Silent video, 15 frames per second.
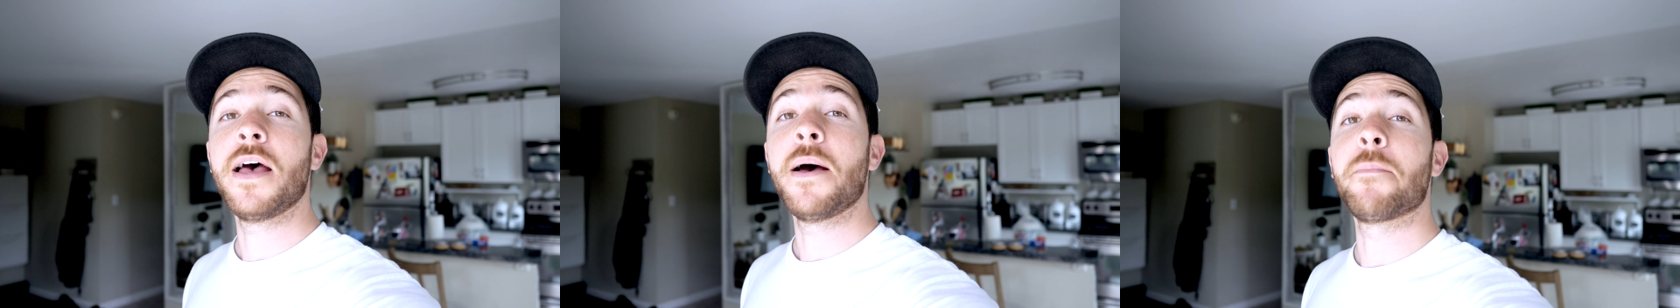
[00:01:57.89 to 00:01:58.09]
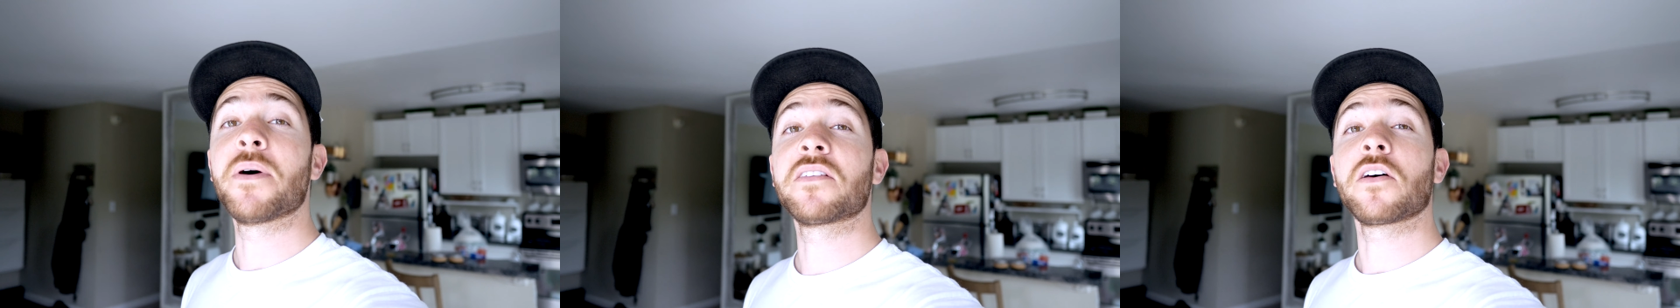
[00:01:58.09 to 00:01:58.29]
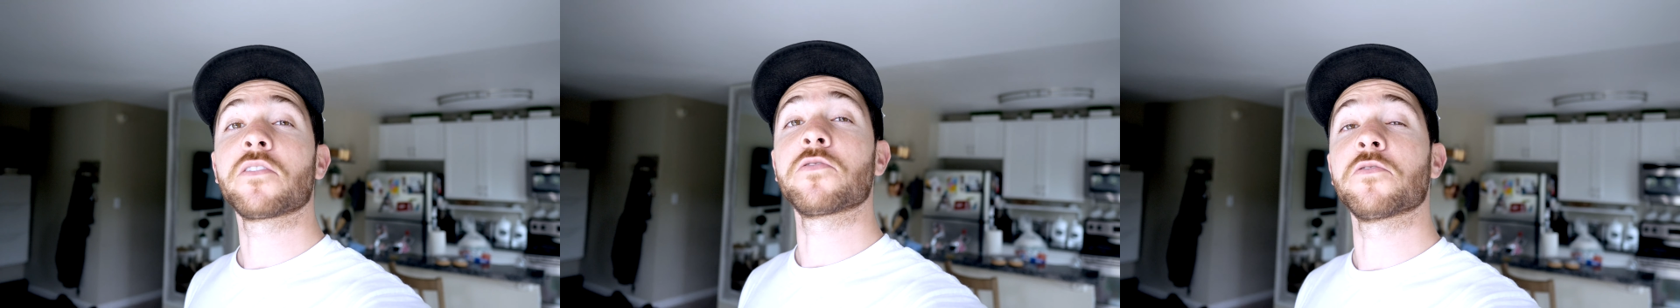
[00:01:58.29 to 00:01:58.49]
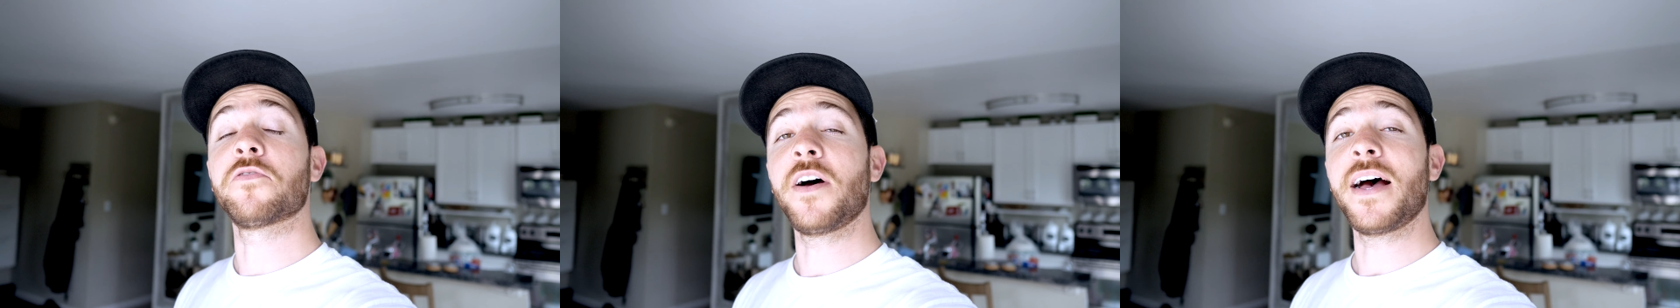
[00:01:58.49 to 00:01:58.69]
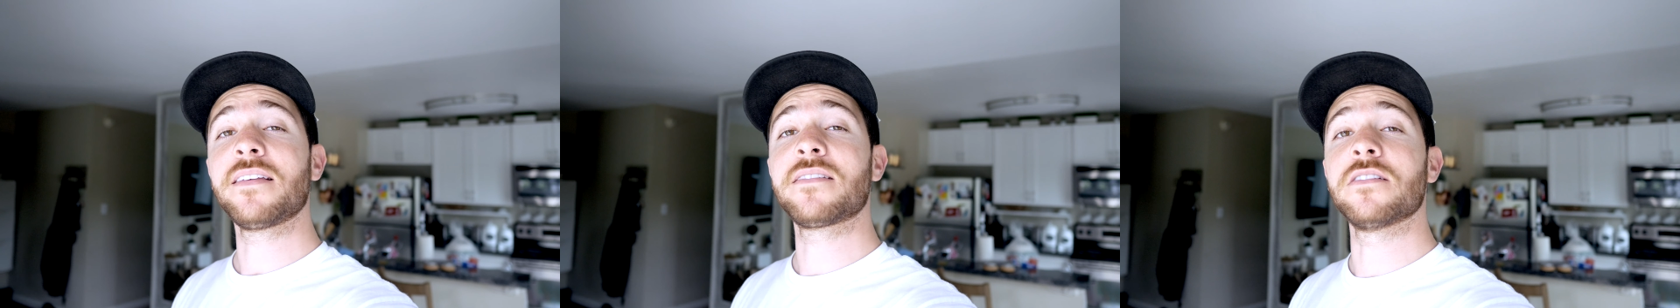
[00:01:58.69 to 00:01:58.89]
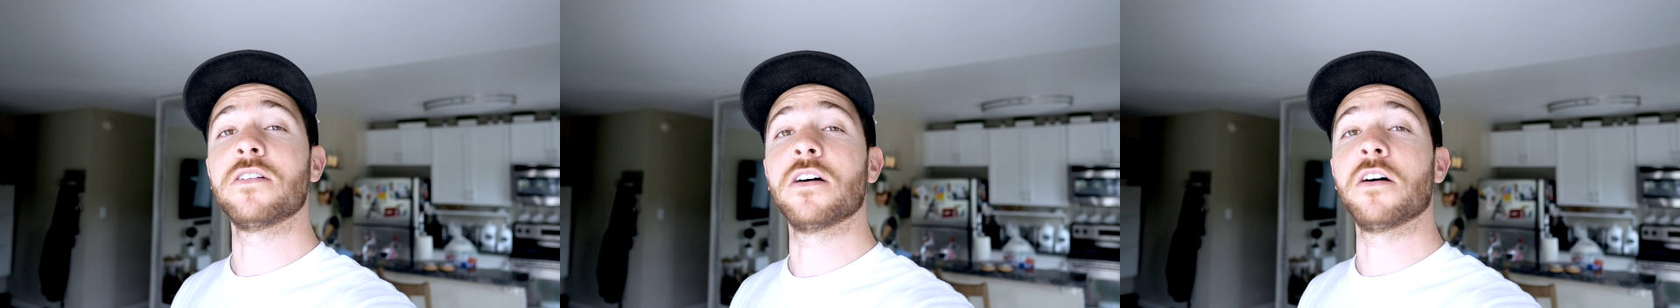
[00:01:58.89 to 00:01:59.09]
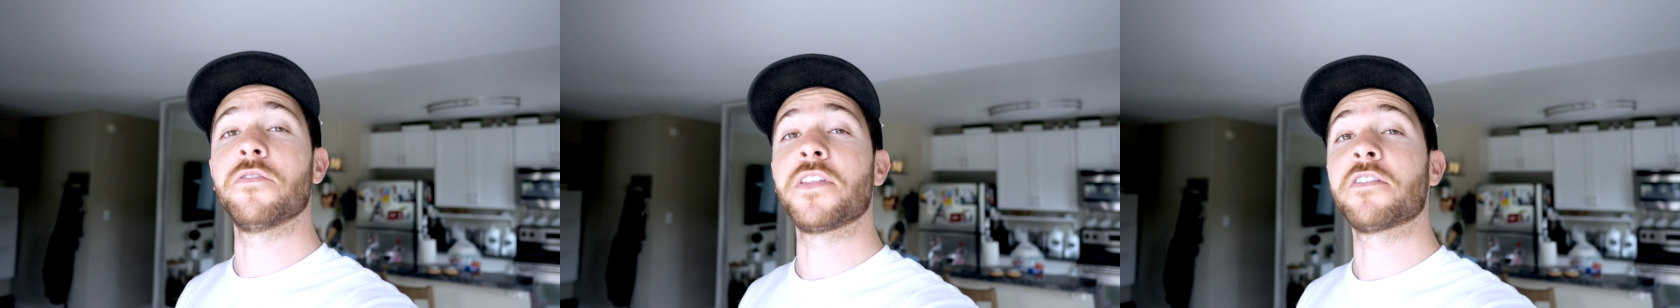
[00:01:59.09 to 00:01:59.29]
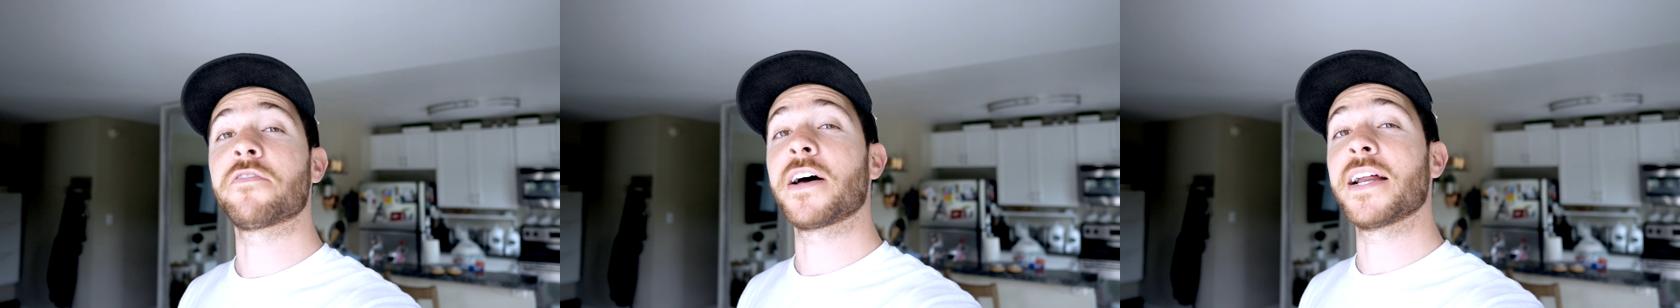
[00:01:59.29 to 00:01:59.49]
but it's also fast enough
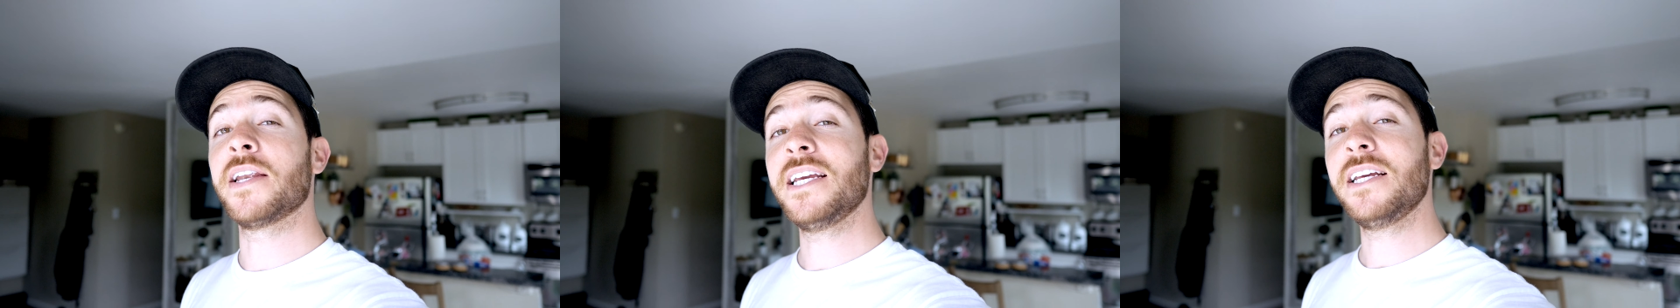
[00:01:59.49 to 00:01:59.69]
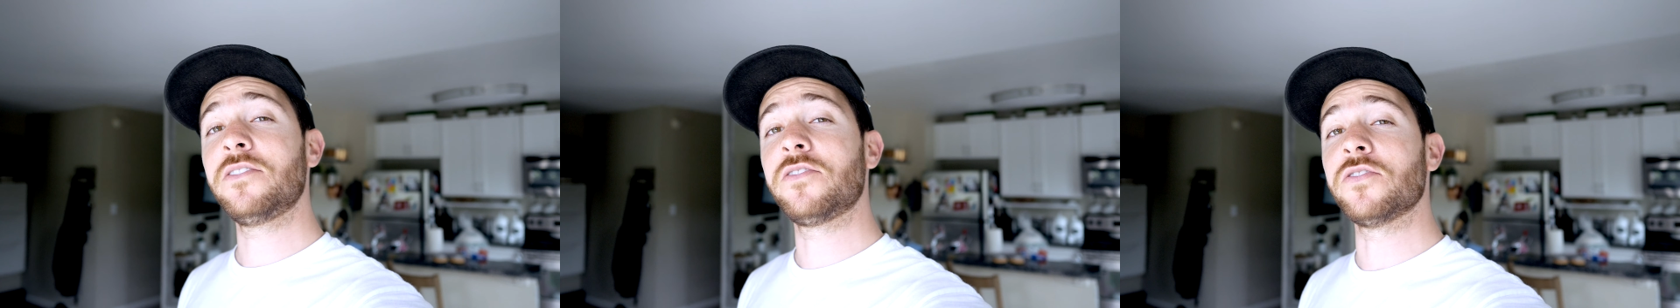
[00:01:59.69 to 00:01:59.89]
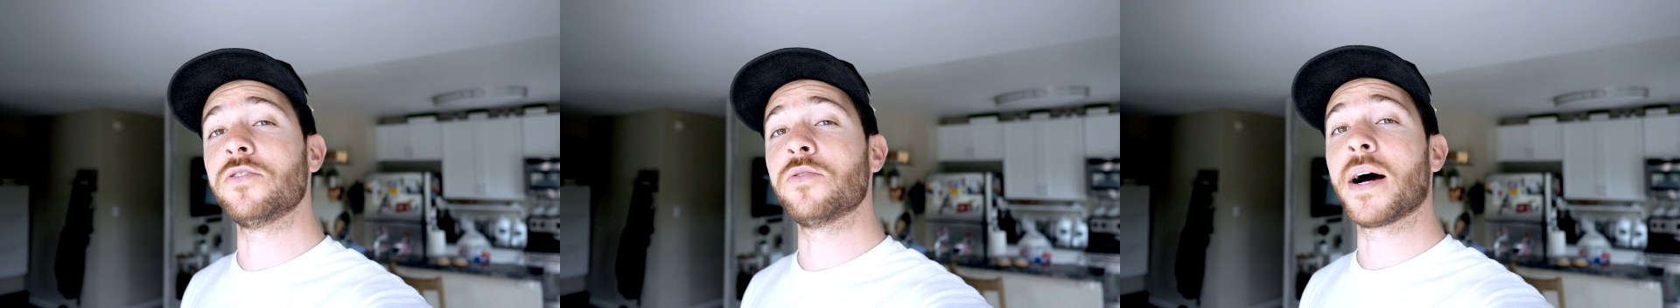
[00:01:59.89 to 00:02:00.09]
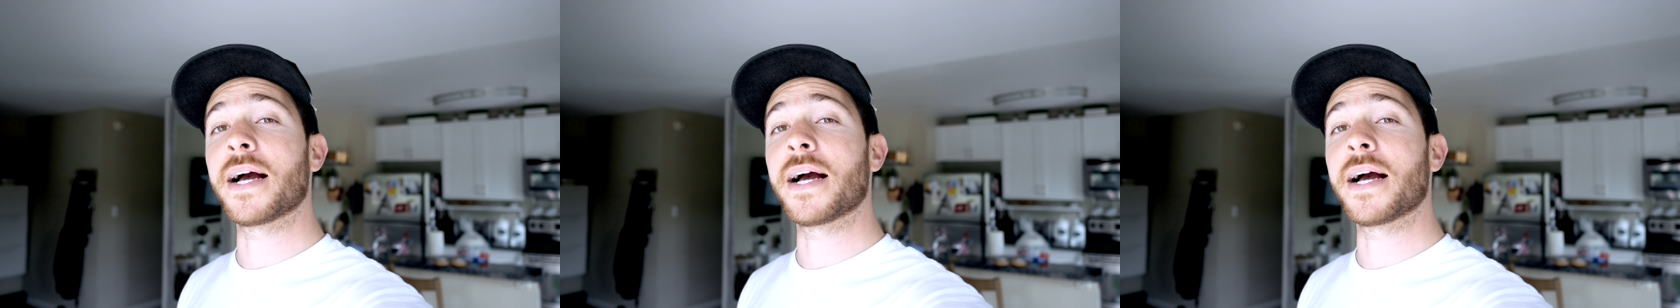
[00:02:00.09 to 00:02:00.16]
that if I need to,